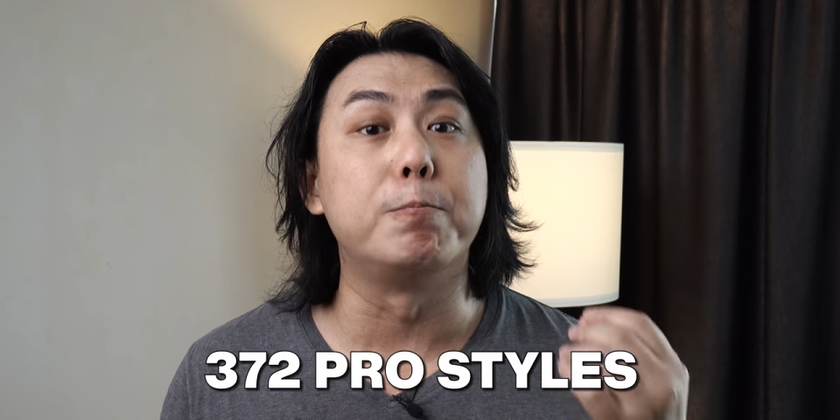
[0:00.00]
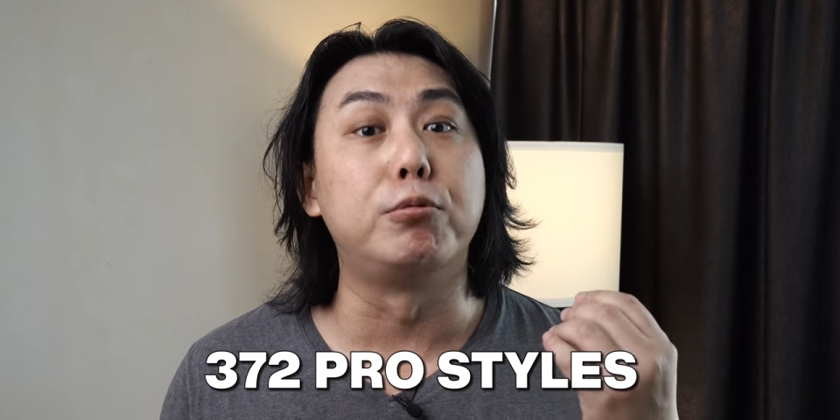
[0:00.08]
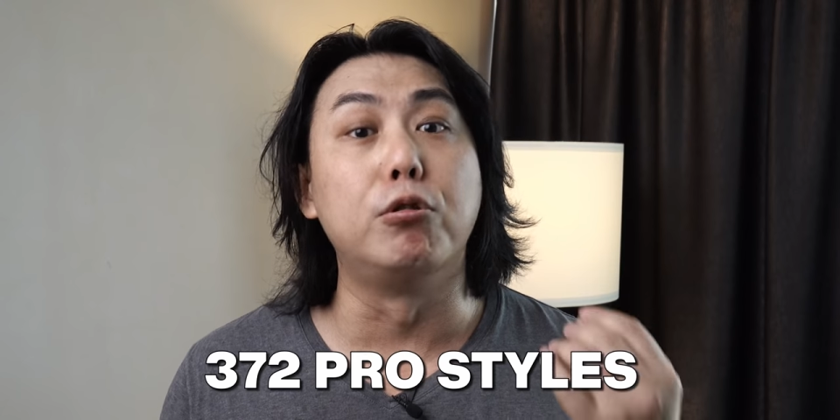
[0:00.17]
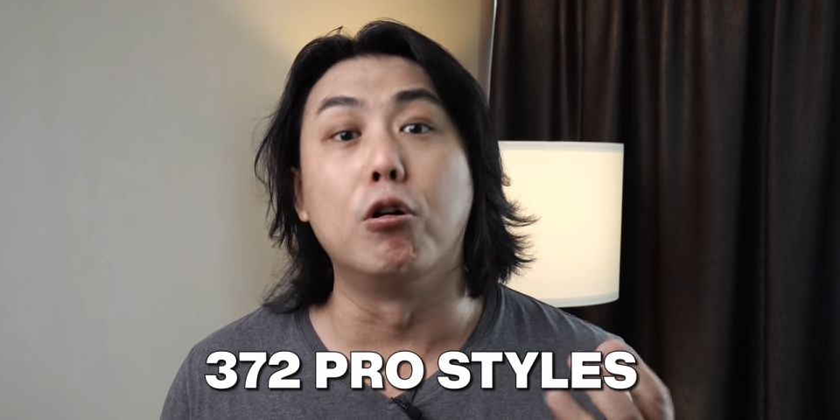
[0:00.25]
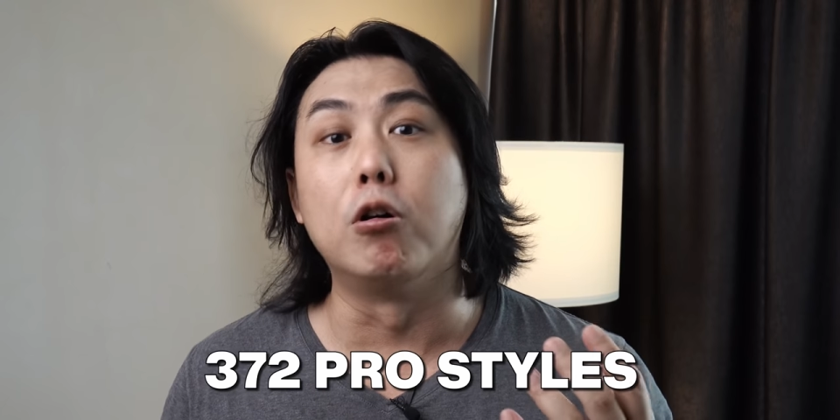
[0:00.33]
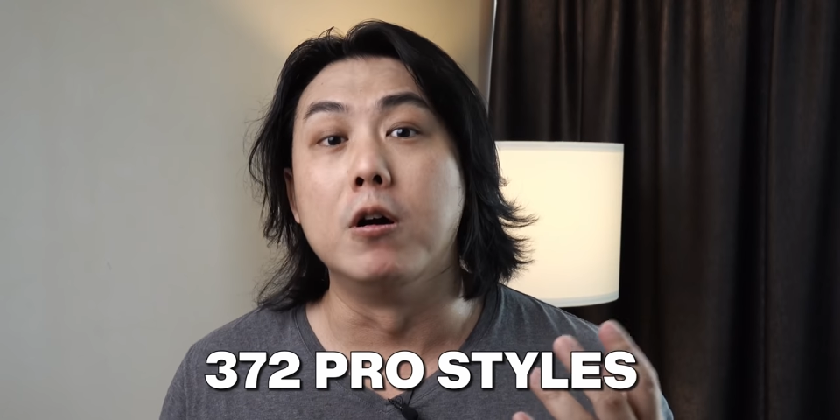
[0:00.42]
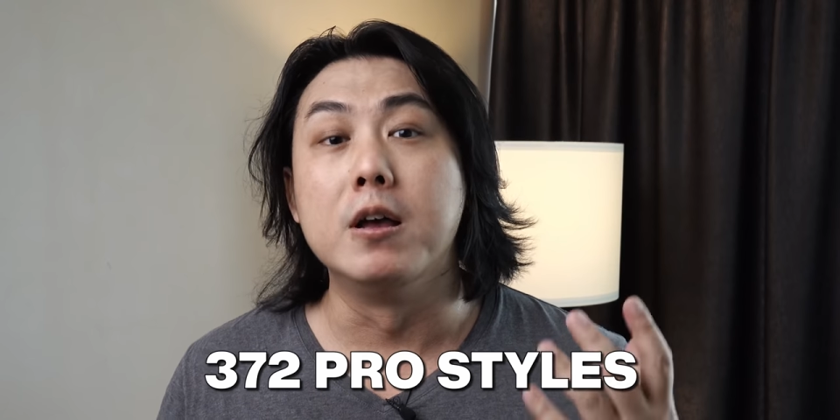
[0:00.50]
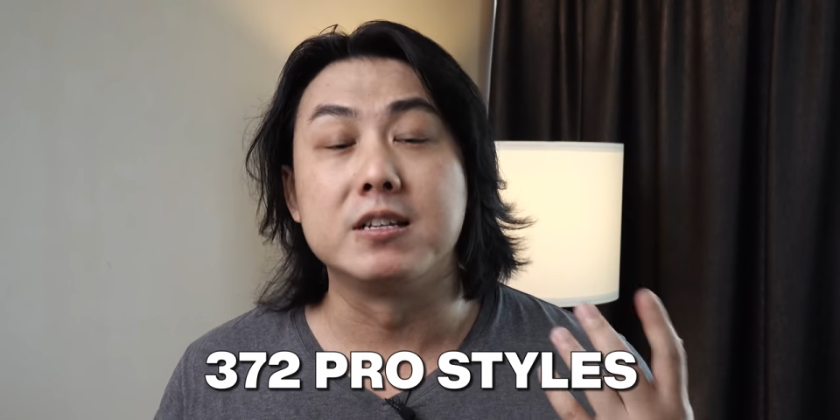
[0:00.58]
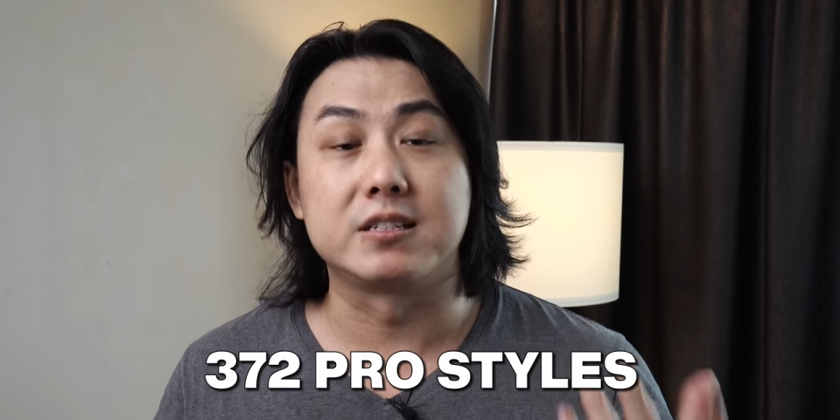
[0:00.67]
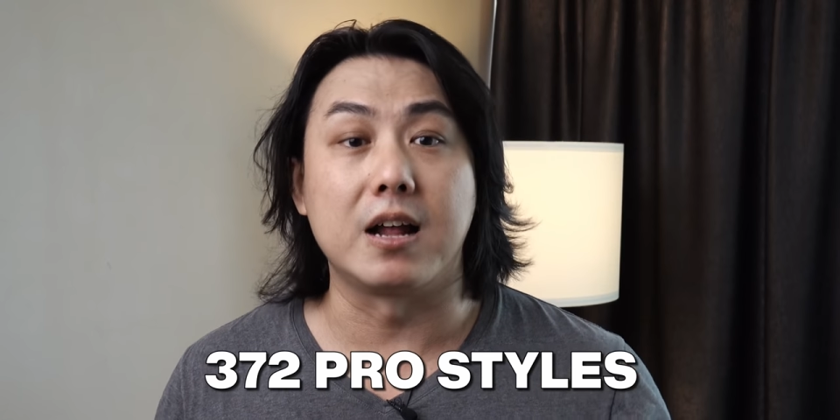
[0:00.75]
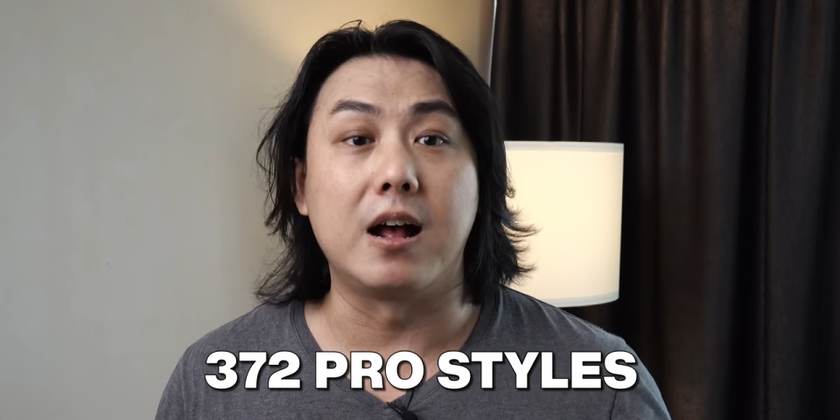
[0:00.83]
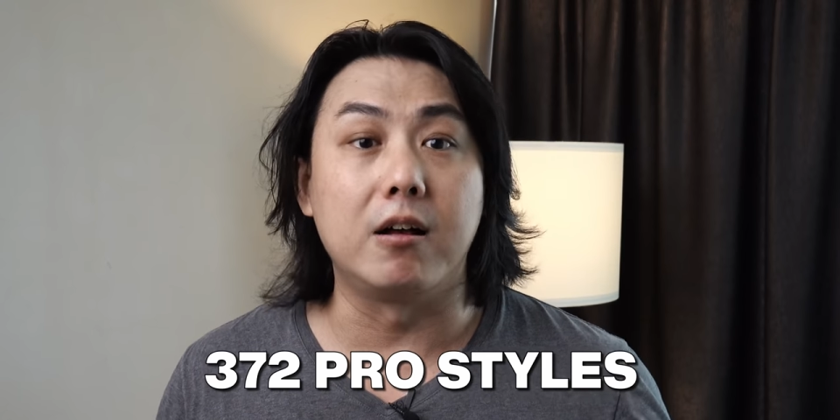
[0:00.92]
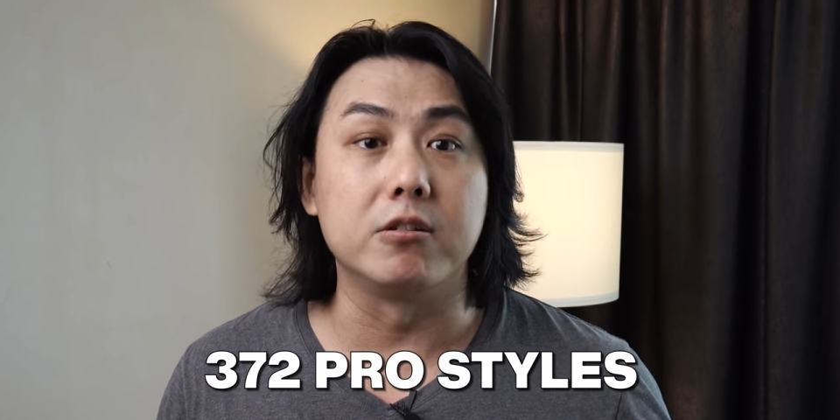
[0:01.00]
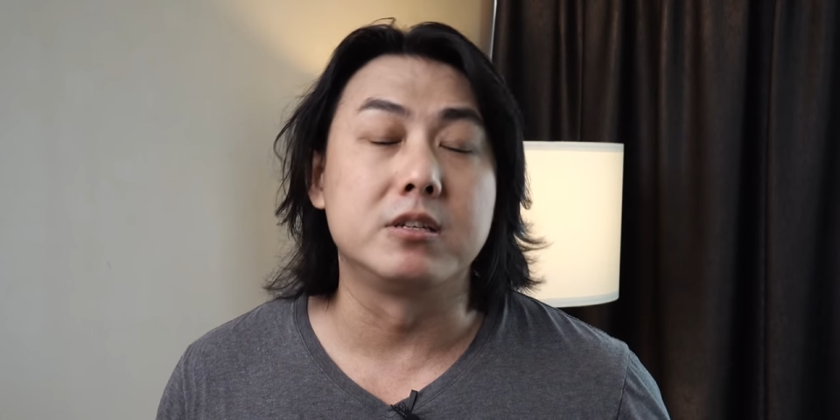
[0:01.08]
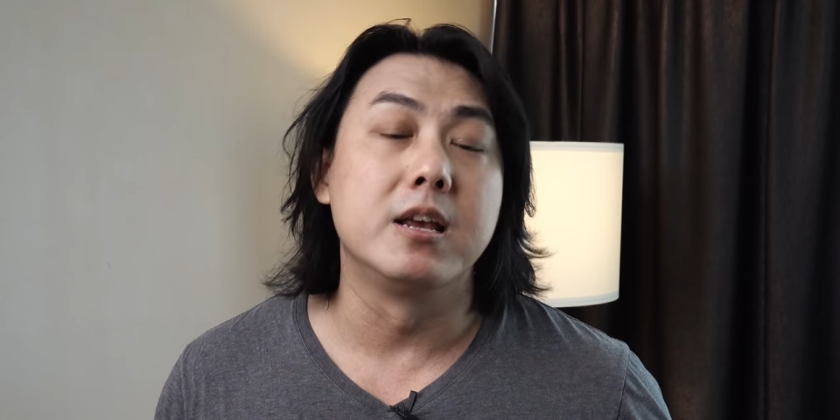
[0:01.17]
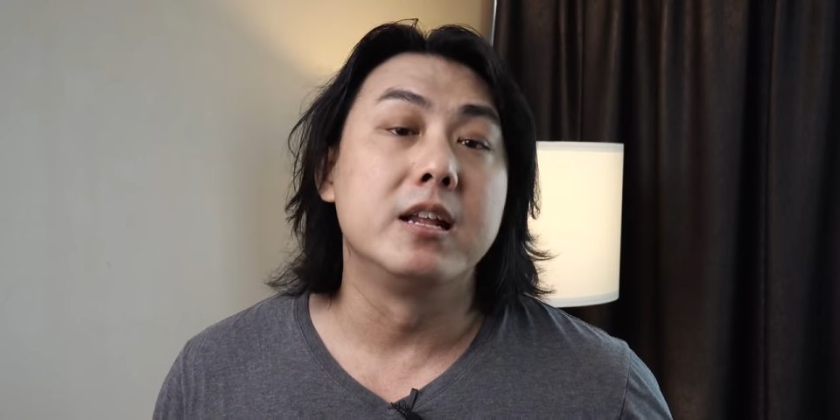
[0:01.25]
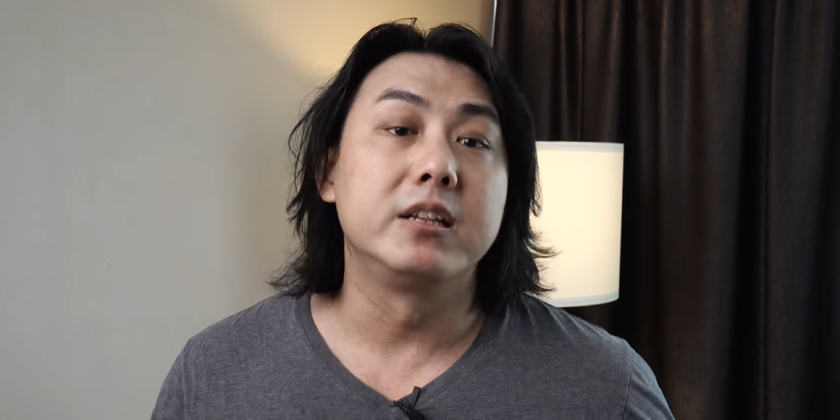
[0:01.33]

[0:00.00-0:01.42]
pro styles,